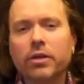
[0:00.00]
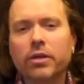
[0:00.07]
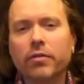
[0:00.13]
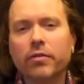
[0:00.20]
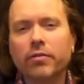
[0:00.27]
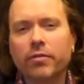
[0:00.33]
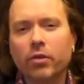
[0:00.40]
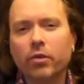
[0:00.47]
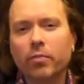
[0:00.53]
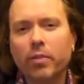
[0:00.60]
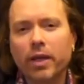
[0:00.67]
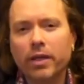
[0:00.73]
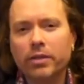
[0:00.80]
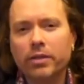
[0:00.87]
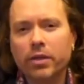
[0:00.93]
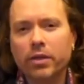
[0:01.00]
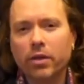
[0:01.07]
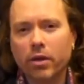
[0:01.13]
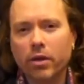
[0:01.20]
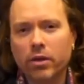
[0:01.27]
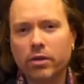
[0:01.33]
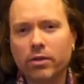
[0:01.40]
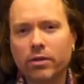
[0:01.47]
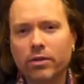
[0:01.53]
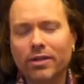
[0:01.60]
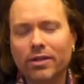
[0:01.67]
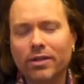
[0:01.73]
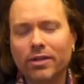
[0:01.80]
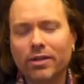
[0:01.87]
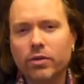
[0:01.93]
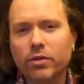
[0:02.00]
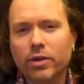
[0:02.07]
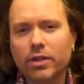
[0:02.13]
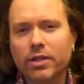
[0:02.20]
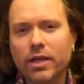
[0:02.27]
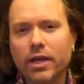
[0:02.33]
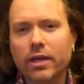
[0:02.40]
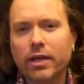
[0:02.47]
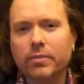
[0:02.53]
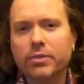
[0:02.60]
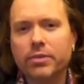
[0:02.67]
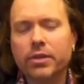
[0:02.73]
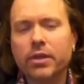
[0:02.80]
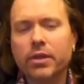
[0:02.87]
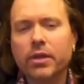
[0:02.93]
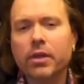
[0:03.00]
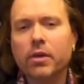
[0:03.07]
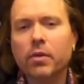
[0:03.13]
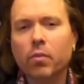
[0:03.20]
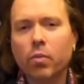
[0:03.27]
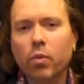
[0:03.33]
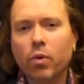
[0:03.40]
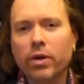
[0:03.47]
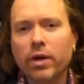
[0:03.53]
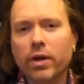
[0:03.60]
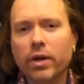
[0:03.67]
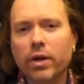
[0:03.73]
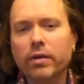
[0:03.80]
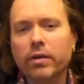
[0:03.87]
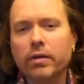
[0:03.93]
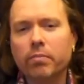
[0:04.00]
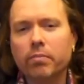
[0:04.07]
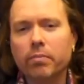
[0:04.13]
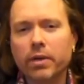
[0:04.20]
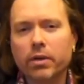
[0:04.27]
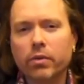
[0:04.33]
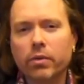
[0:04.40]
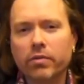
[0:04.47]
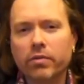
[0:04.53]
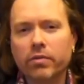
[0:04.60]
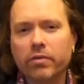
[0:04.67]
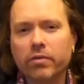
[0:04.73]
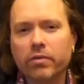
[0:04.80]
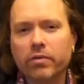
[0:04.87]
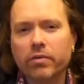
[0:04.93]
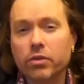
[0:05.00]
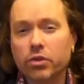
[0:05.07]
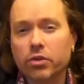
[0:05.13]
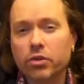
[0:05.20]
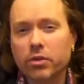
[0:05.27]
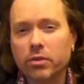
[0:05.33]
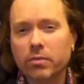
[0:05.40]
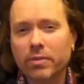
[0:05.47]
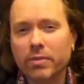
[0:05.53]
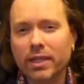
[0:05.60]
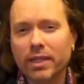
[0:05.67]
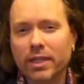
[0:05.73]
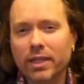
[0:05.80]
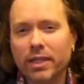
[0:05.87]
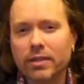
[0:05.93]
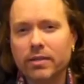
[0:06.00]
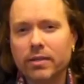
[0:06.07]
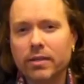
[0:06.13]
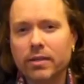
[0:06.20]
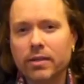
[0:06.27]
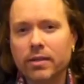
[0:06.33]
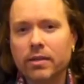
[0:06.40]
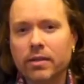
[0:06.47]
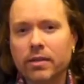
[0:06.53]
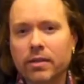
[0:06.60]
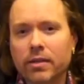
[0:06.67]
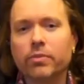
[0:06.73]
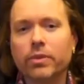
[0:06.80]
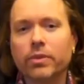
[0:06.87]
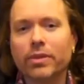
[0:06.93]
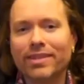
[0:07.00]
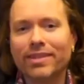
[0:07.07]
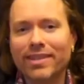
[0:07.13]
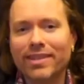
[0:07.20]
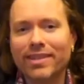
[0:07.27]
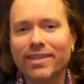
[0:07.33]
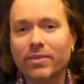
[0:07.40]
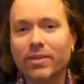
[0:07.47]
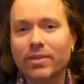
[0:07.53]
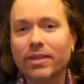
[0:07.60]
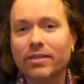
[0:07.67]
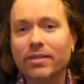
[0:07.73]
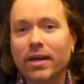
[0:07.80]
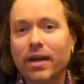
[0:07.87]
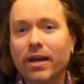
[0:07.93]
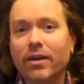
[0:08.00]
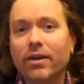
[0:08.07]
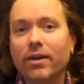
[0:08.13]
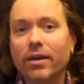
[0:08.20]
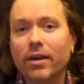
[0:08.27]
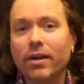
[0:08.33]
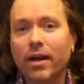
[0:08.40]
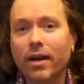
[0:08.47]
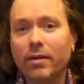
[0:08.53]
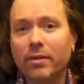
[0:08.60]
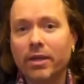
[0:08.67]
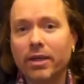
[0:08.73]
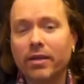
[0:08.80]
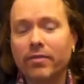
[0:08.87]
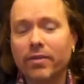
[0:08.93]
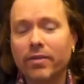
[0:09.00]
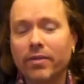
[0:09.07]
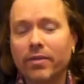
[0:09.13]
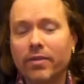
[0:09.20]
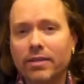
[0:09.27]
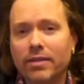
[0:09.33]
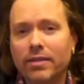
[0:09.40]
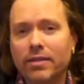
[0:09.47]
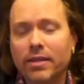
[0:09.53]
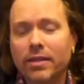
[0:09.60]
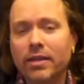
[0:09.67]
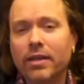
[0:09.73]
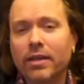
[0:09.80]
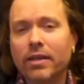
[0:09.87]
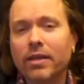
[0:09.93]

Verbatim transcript: took out a full page article in the New York Times warning that Bitcoin futures shouldn't be listed because it would endanger the entire economy of the United States.